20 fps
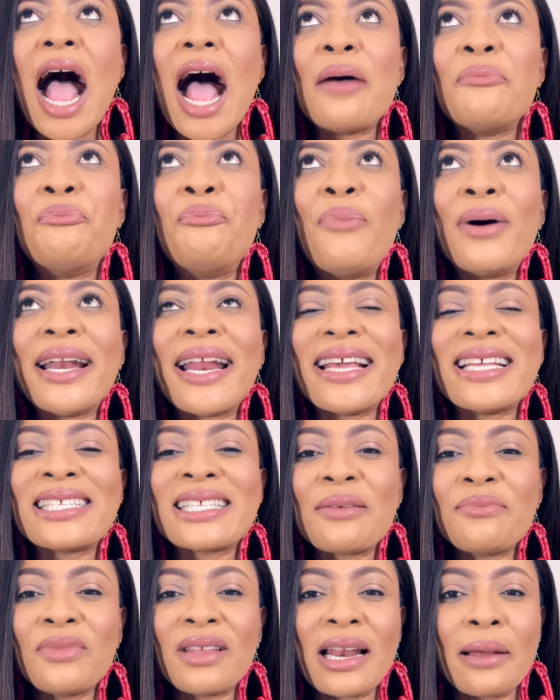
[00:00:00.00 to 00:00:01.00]
but there's
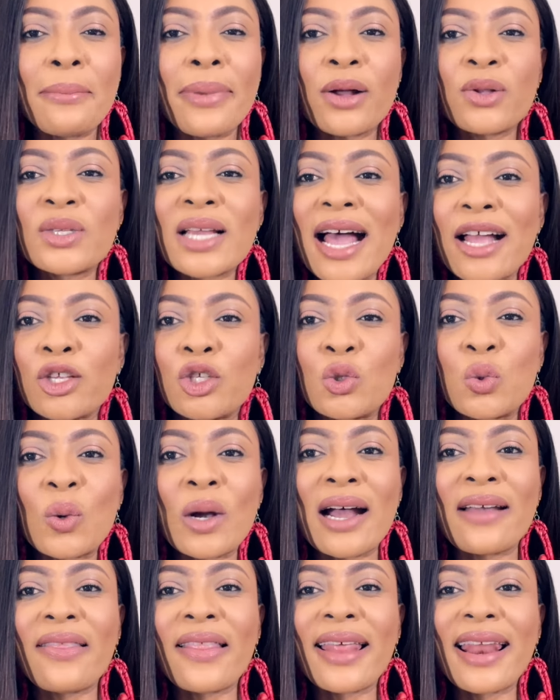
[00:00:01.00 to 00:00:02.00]
something about
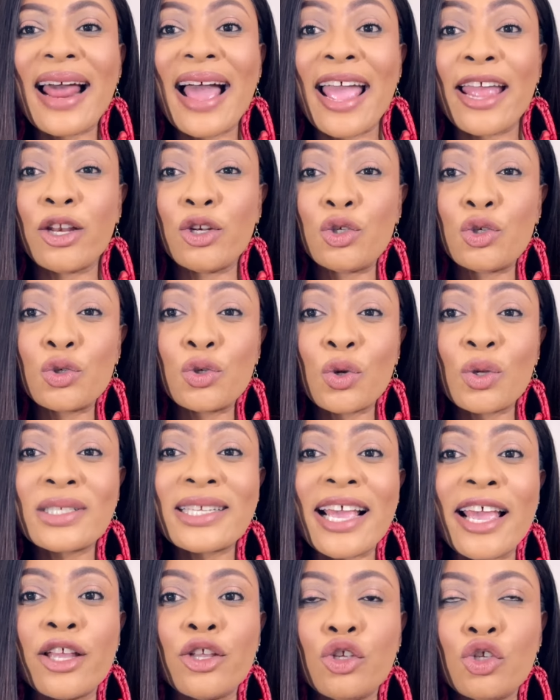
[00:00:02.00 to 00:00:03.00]
Ajwa that I do
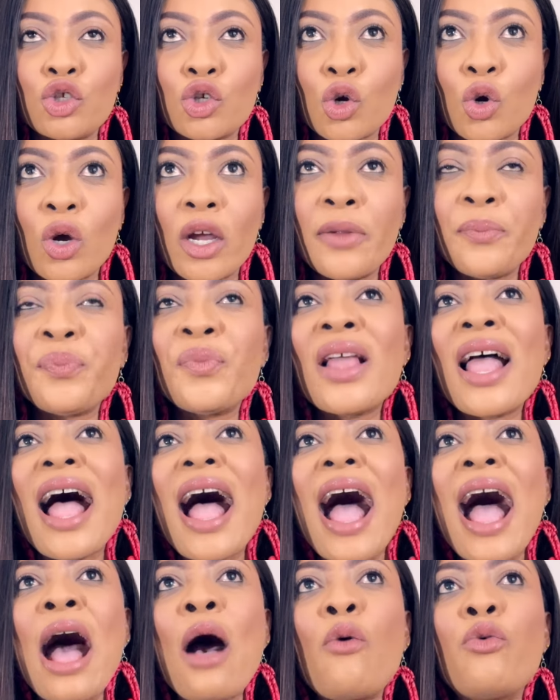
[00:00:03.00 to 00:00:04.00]
not enjoy.
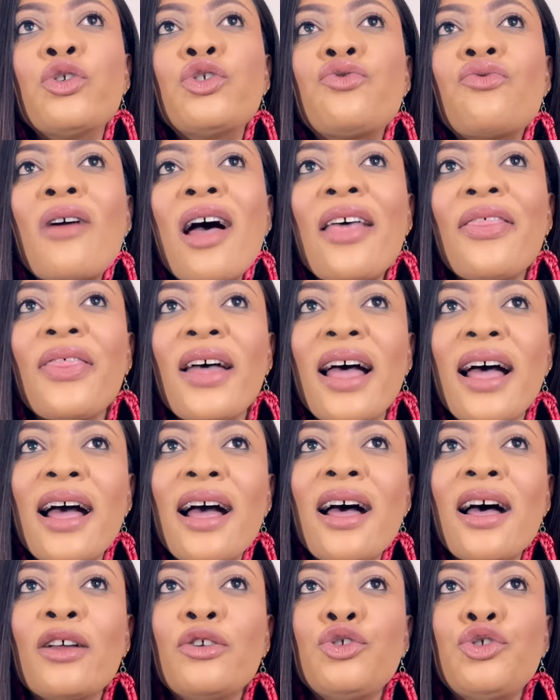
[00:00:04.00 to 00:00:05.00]
I would
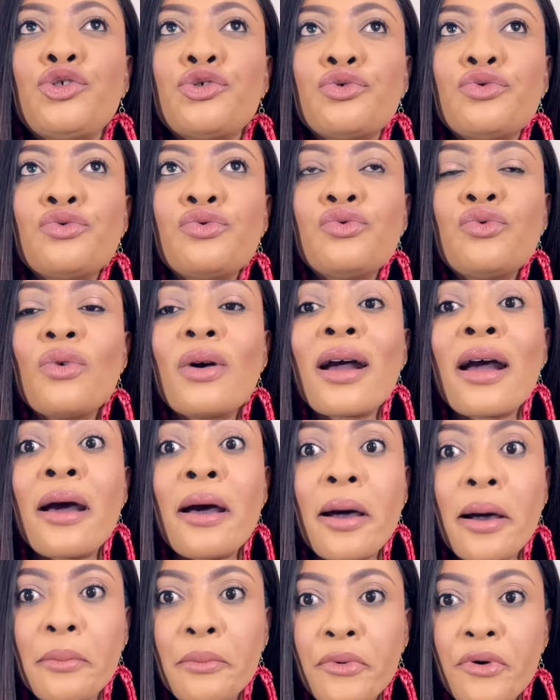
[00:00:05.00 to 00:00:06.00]
rather do
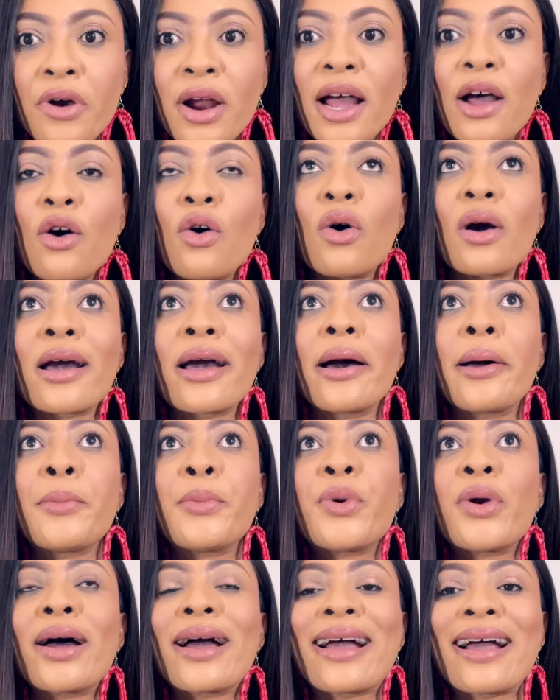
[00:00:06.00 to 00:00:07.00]
Camera or
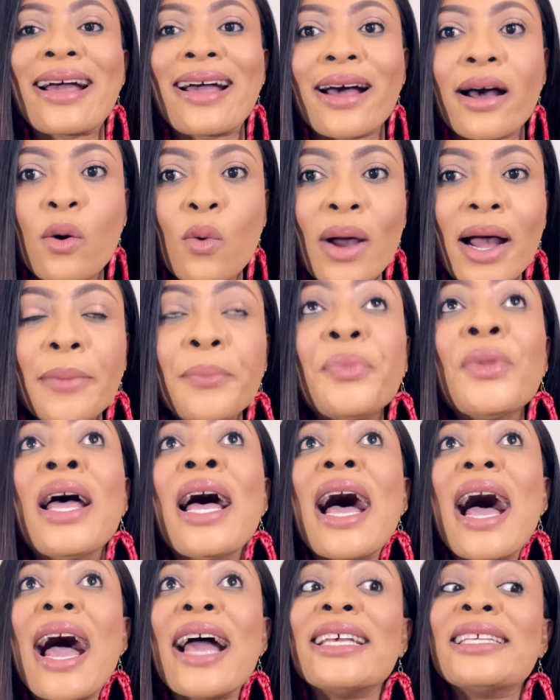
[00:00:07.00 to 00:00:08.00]
Camera Kawa.
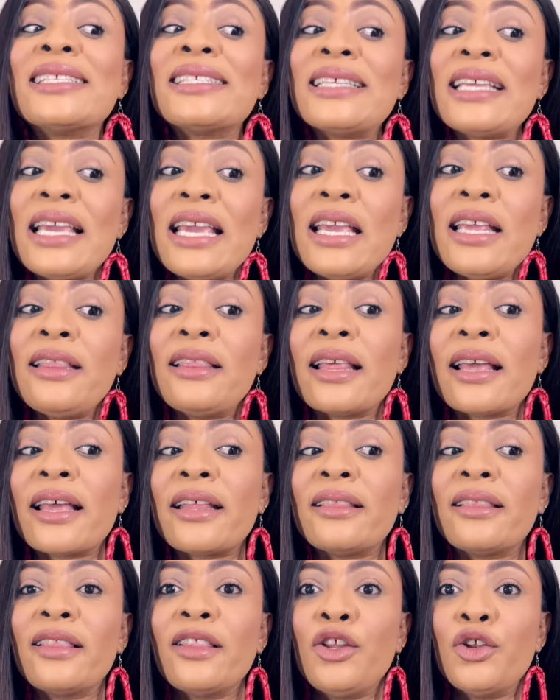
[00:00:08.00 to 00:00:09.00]
I see
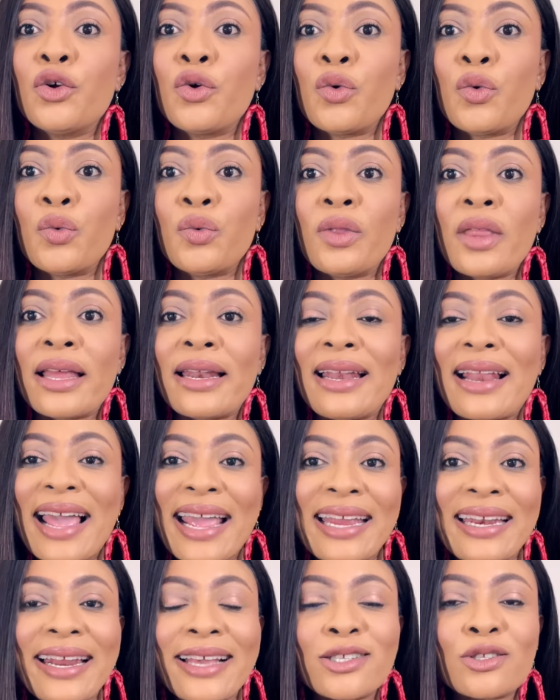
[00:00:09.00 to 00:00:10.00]
the, you know, the
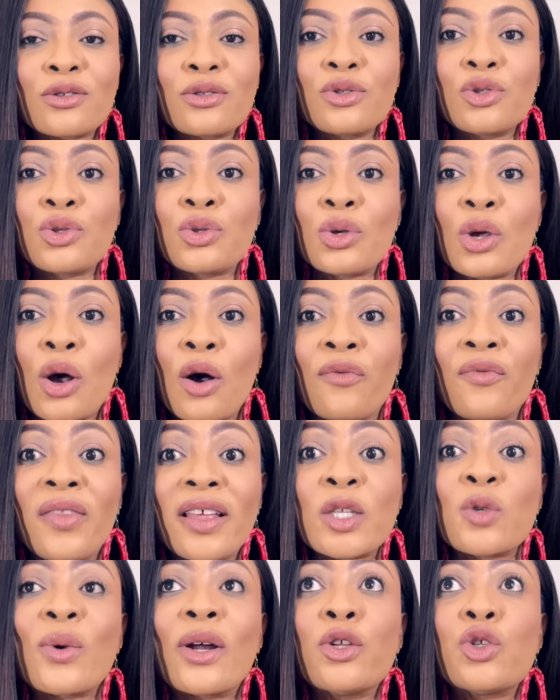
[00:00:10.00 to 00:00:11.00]
likeness of
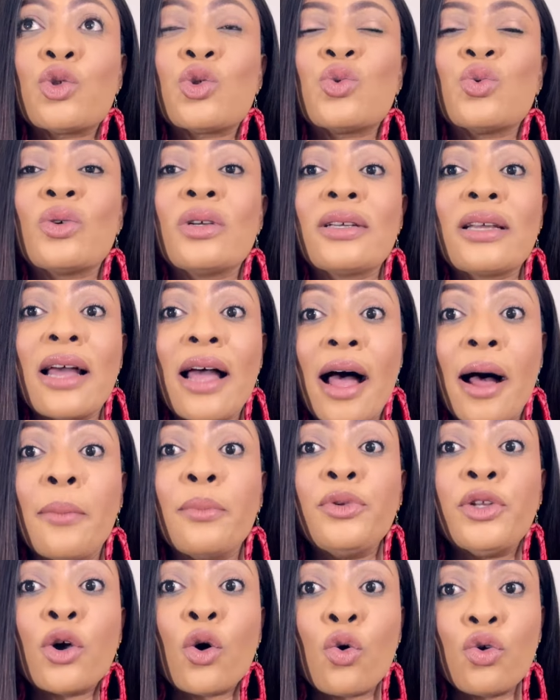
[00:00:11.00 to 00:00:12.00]
this one to
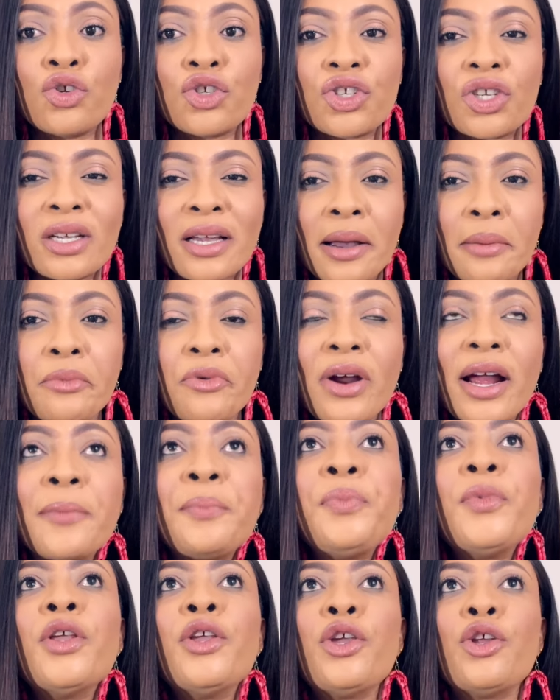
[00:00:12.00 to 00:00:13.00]
the OG
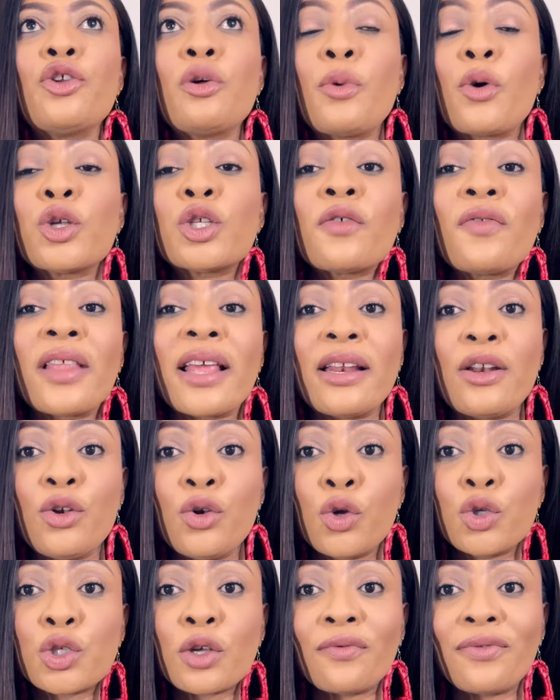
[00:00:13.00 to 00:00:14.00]
Camera, you know, because of the
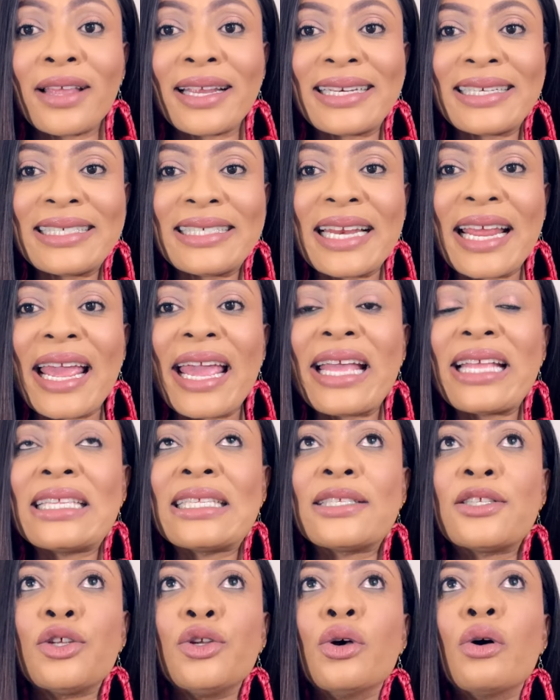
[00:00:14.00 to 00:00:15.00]
note of the
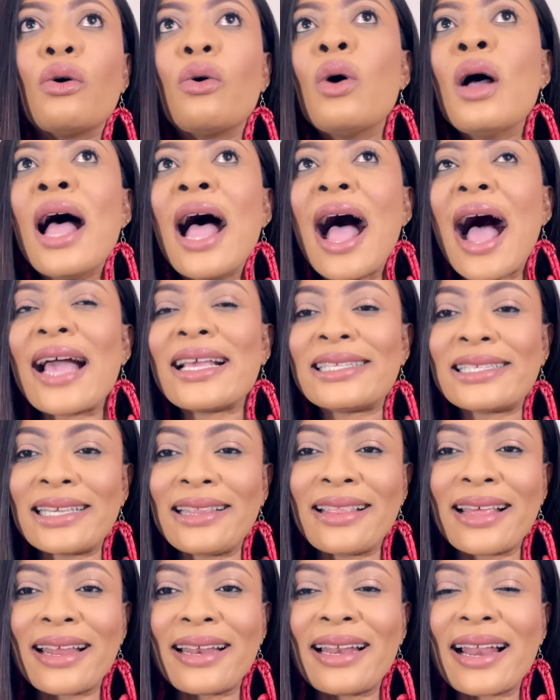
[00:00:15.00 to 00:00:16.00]
dates, you know, I
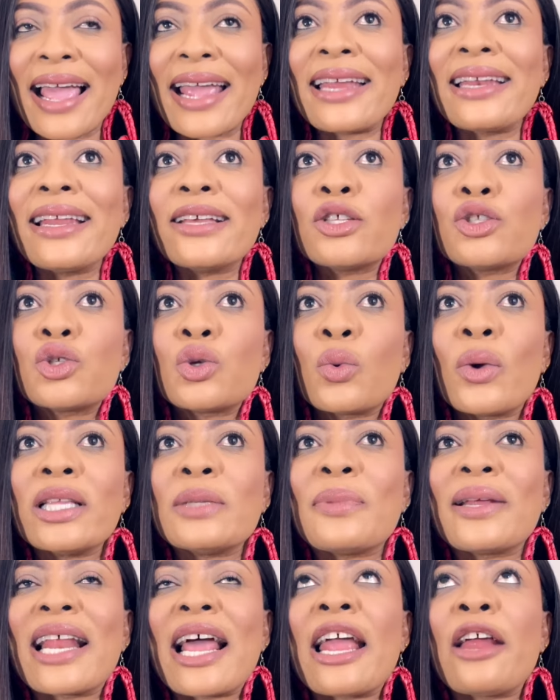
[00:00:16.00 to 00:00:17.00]
see the likeness to
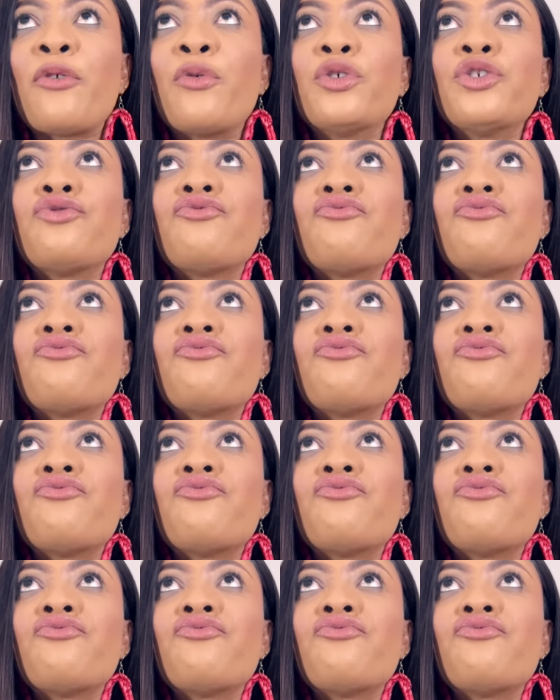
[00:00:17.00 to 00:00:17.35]
it, but I would